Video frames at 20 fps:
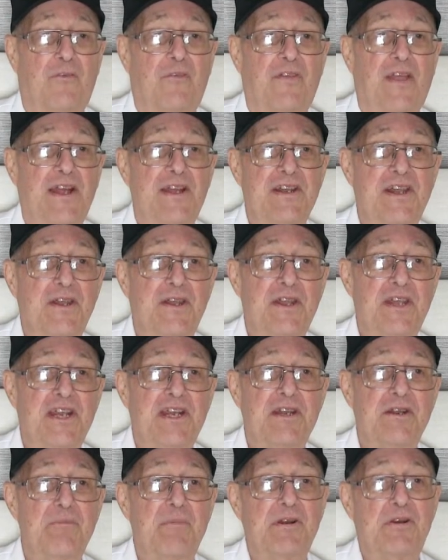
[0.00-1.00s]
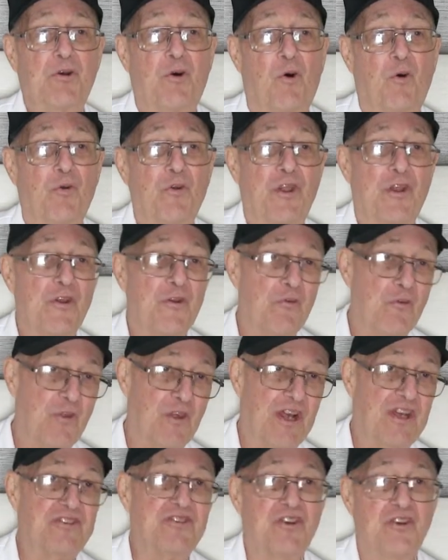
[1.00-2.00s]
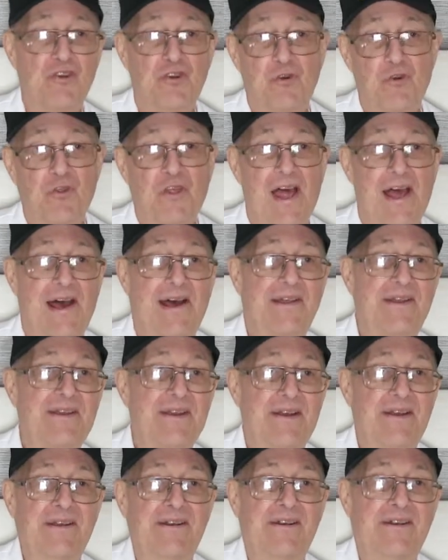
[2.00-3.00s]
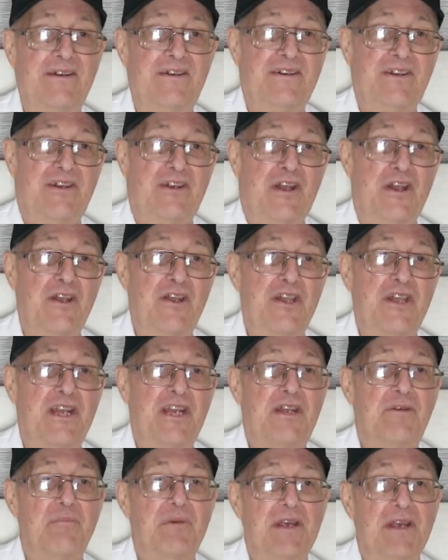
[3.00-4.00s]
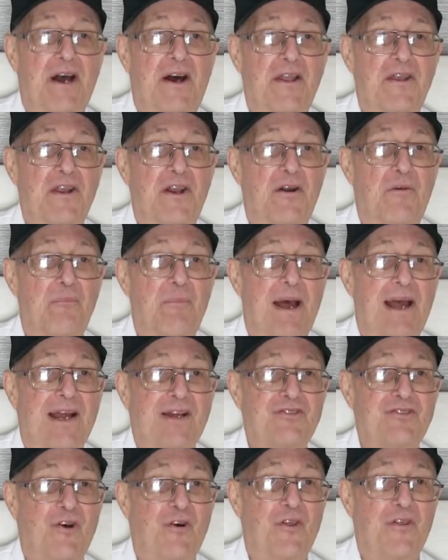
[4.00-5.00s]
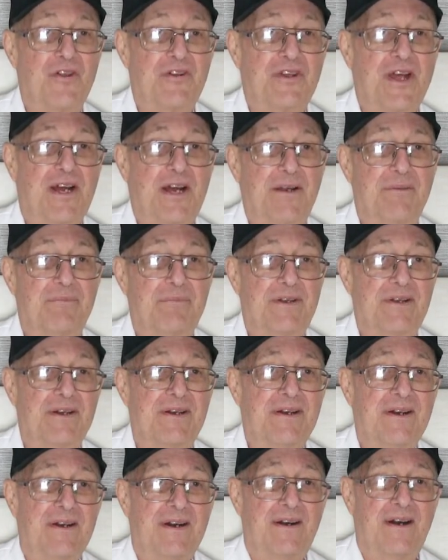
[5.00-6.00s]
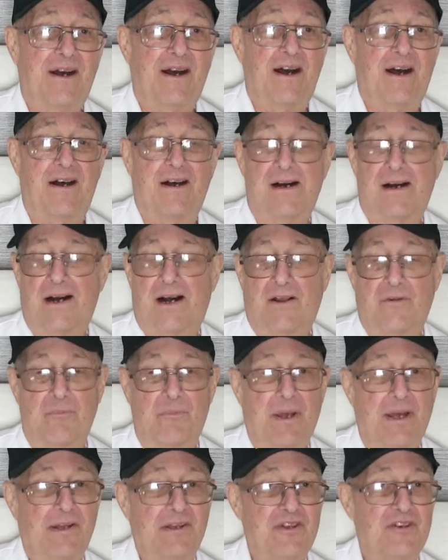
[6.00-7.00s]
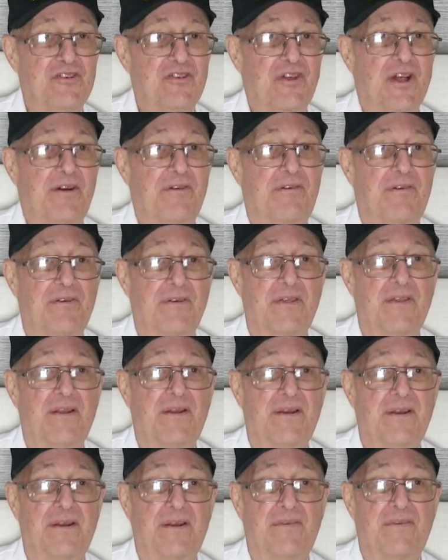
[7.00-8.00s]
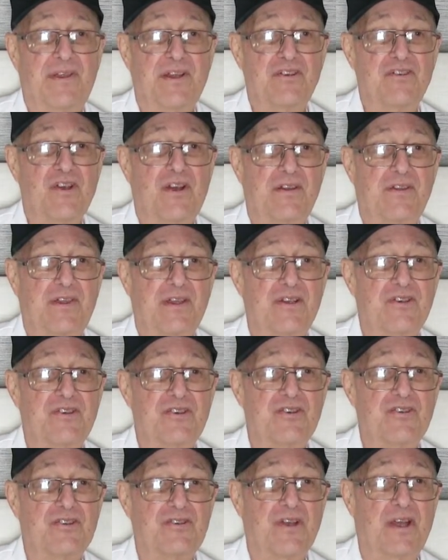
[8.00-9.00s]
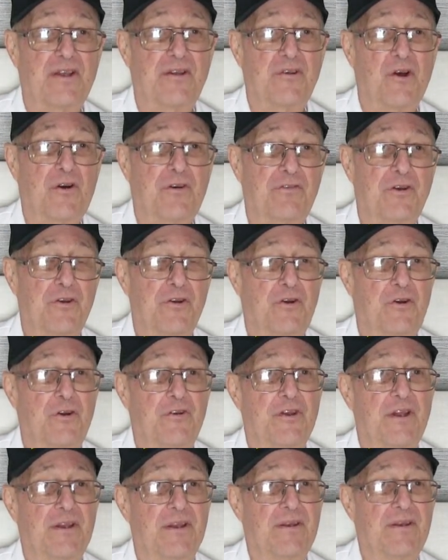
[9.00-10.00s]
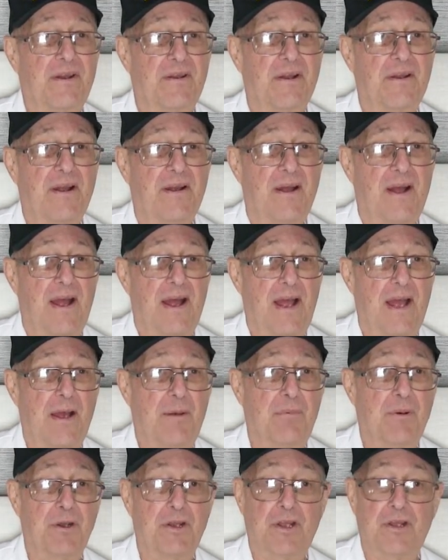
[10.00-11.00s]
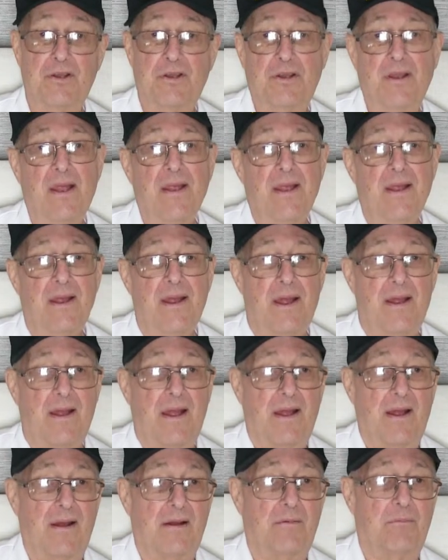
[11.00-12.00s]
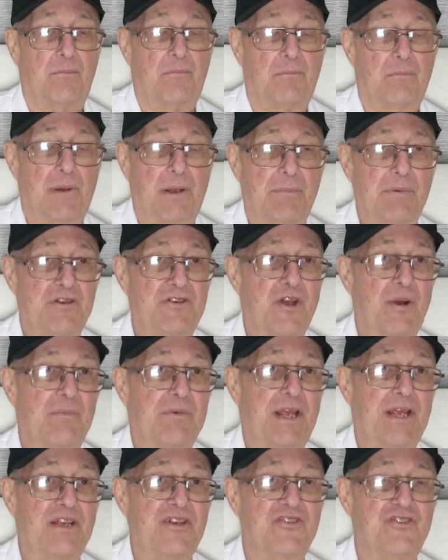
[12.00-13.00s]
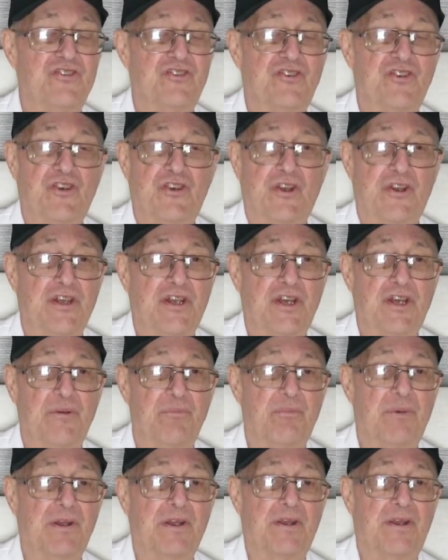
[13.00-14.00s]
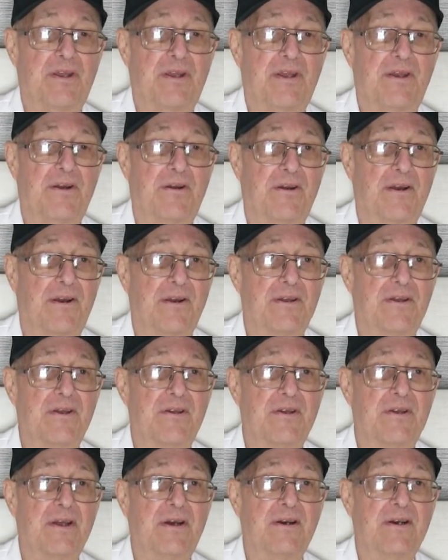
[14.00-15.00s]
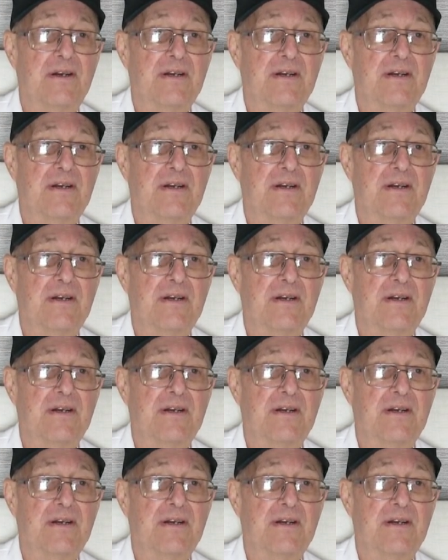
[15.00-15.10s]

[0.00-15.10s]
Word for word: They didn't need to be told to do this and do that. You didn't need to be on their backs all the time to, on petty stuff and things like this, as I've often heard it happen. And maybe some cases it did, but here I could